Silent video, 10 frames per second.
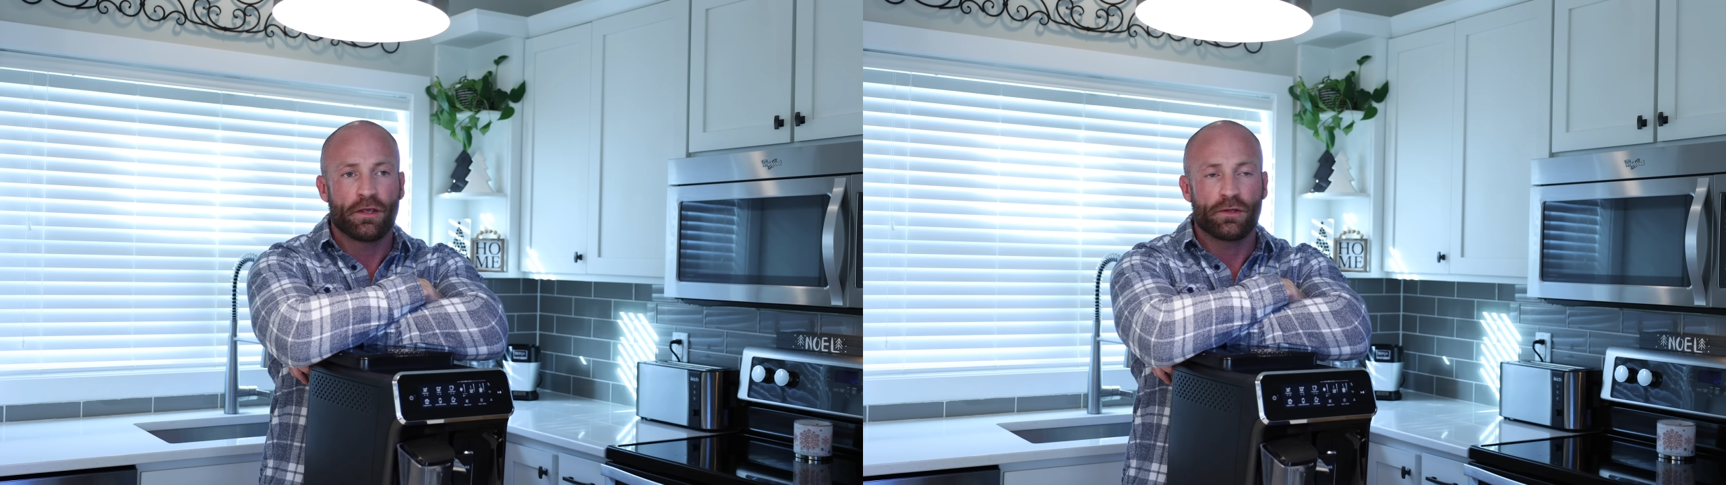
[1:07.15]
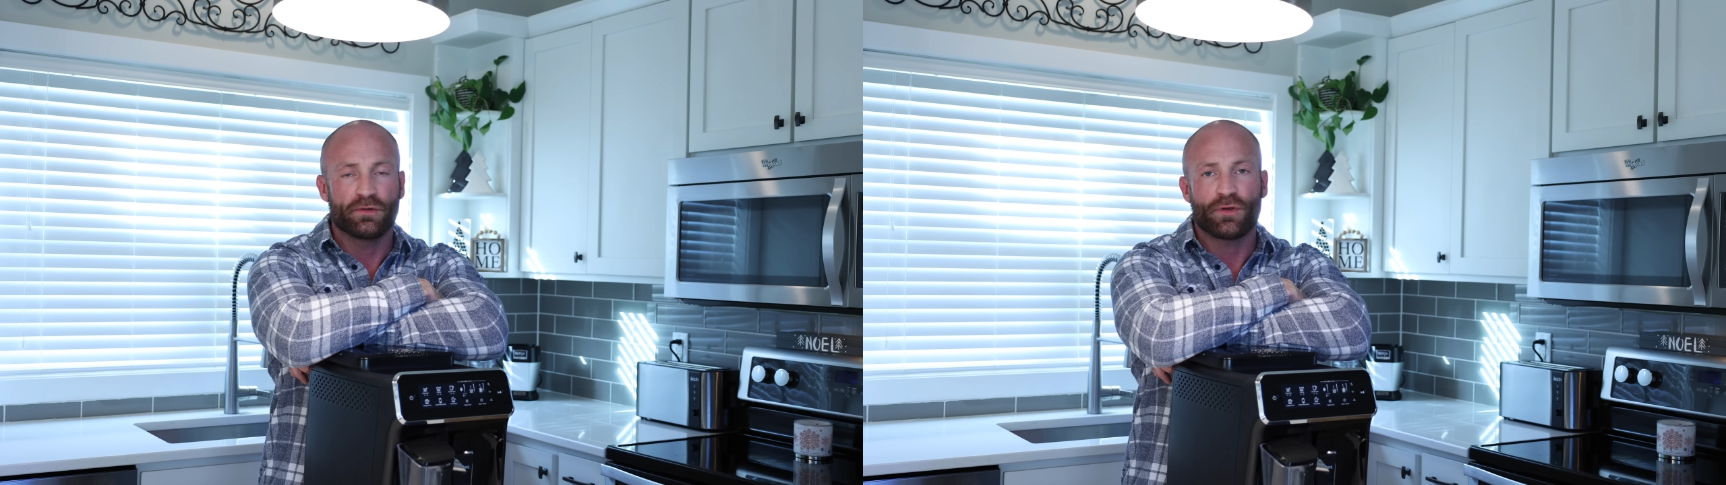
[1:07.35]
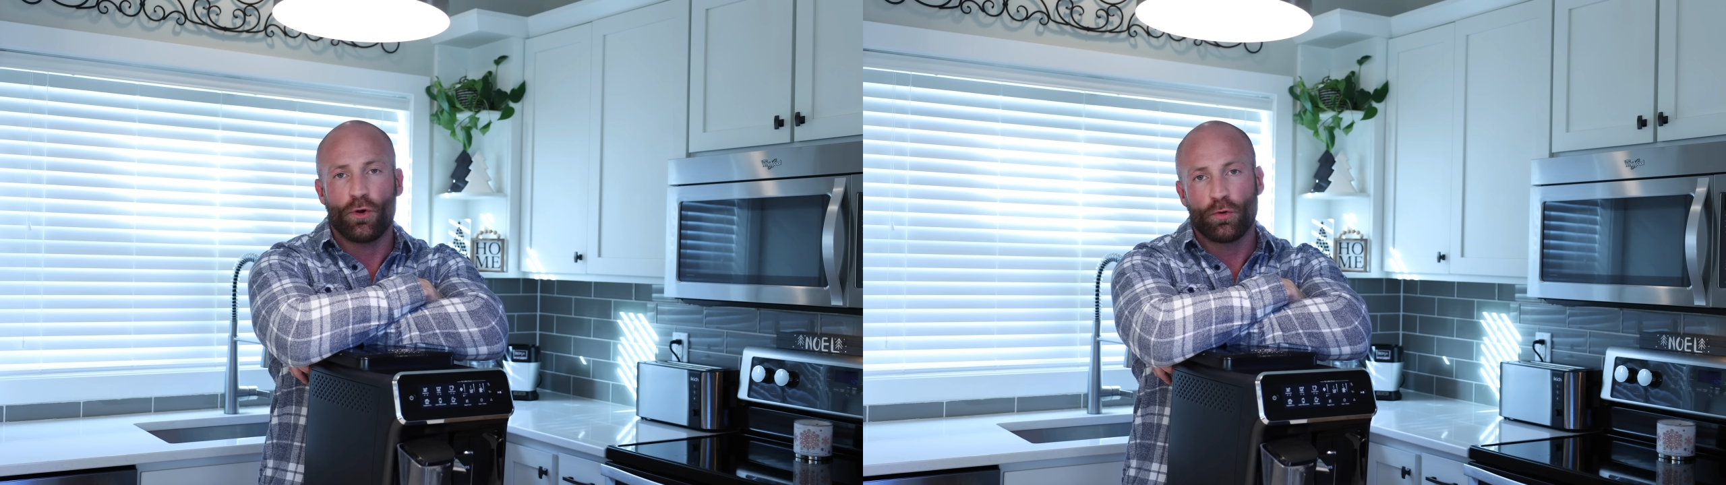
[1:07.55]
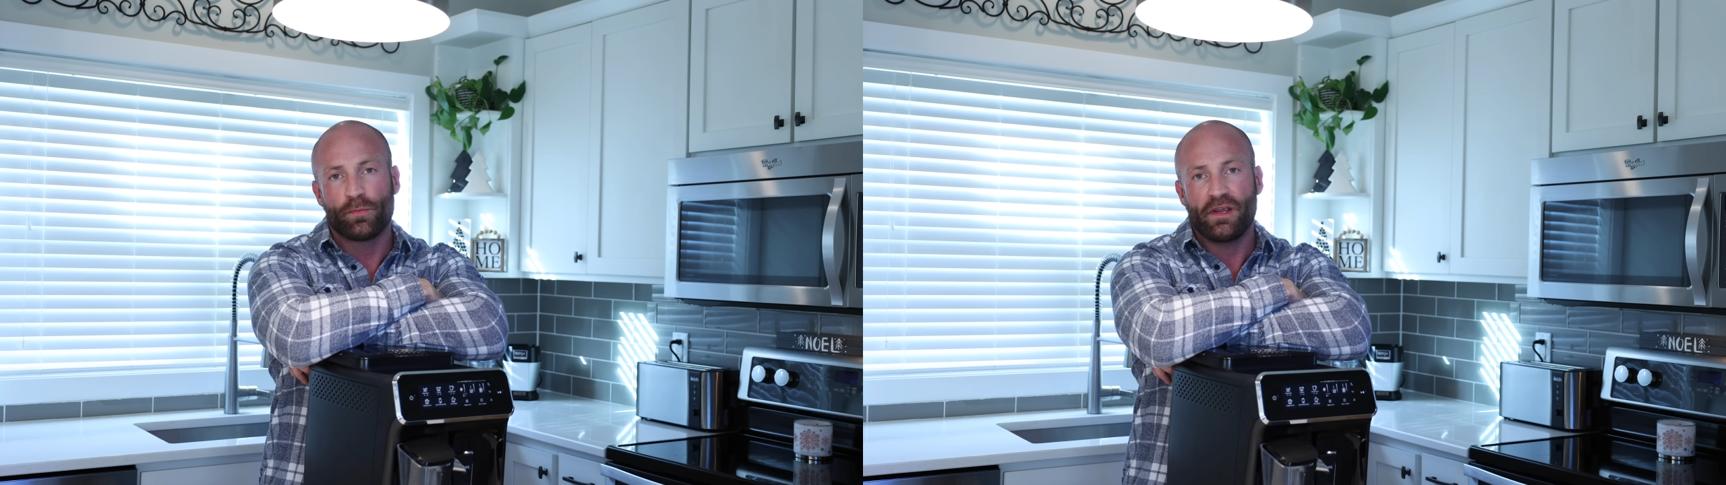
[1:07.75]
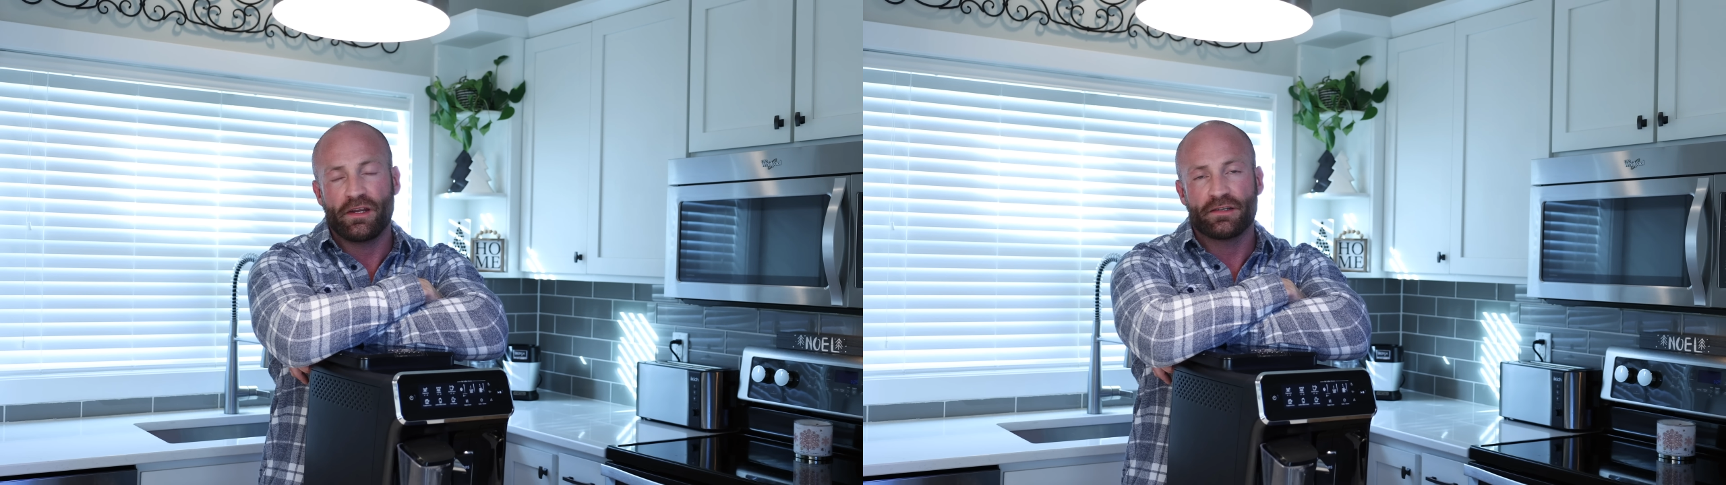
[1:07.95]
use whole
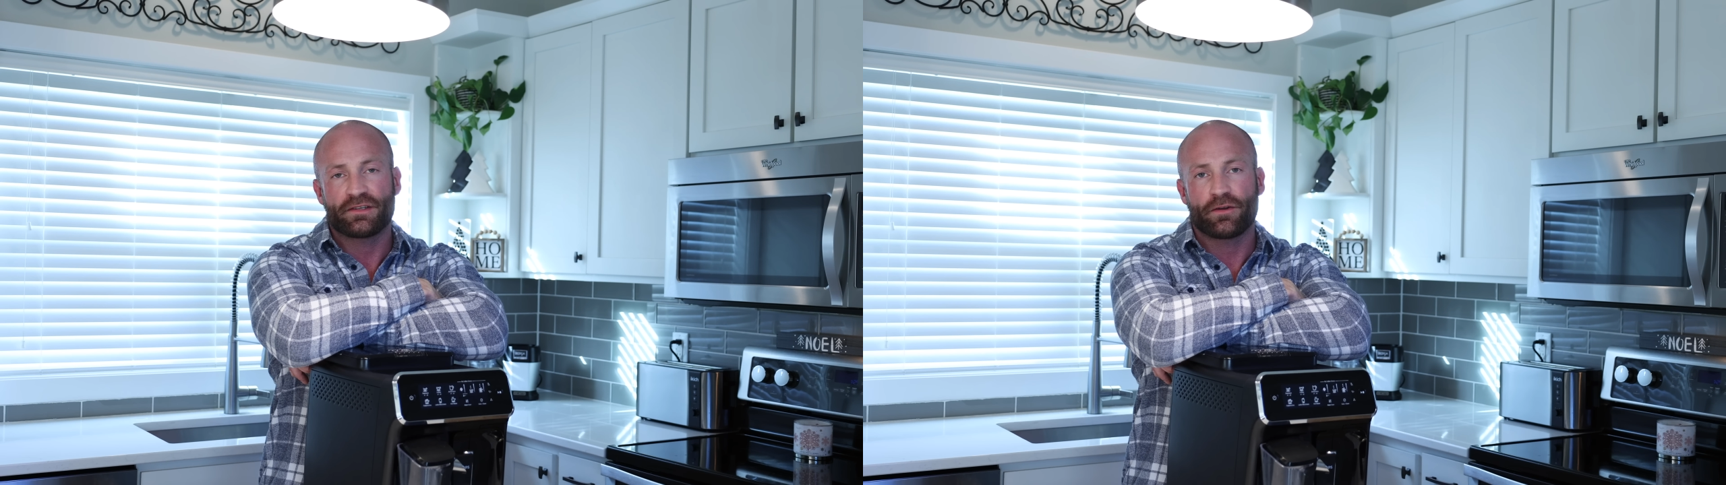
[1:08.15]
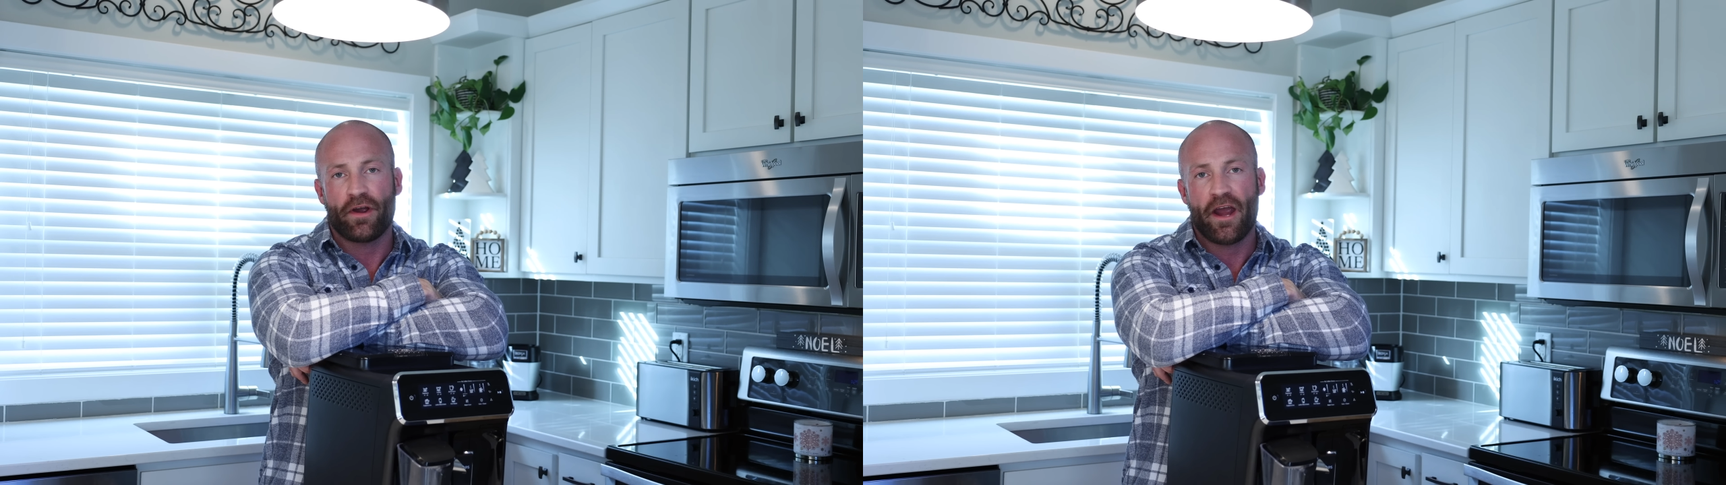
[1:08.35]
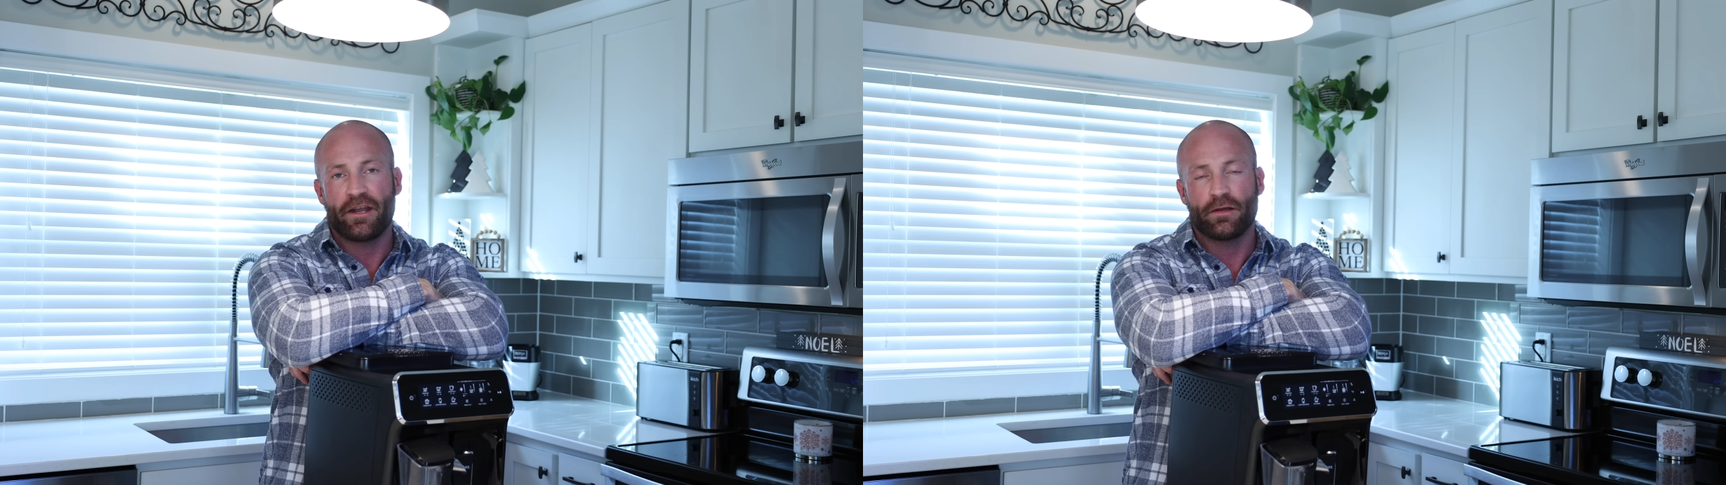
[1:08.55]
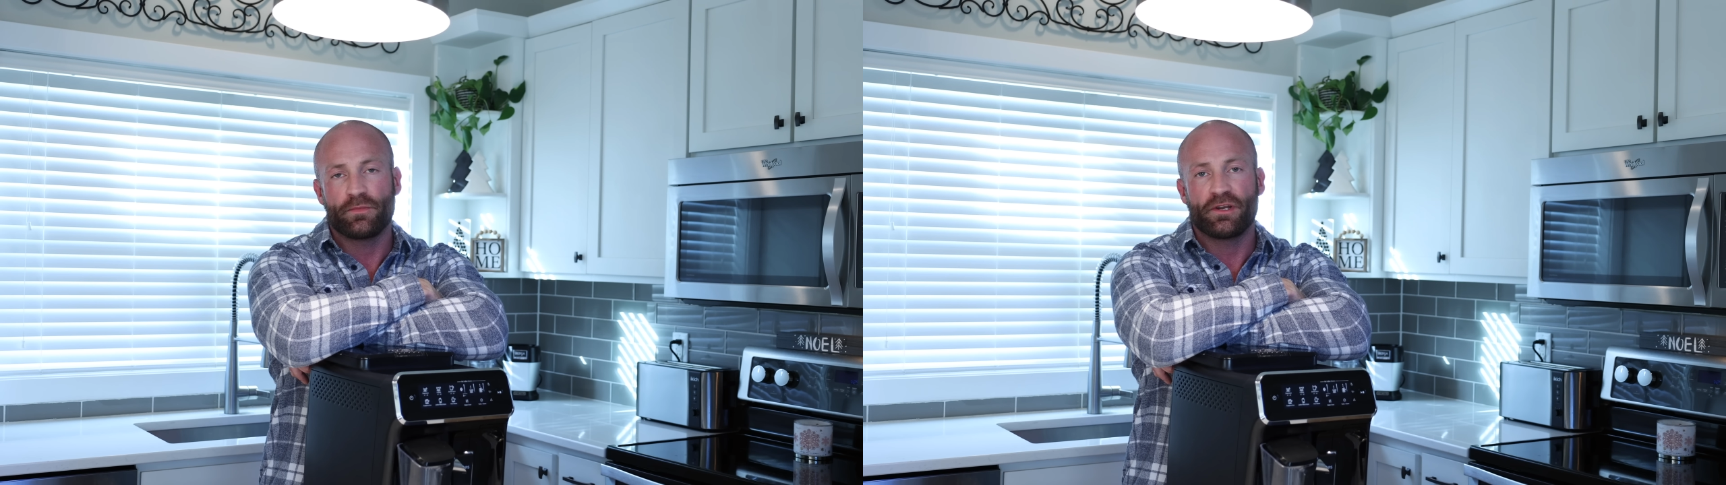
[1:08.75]
beans and grind them,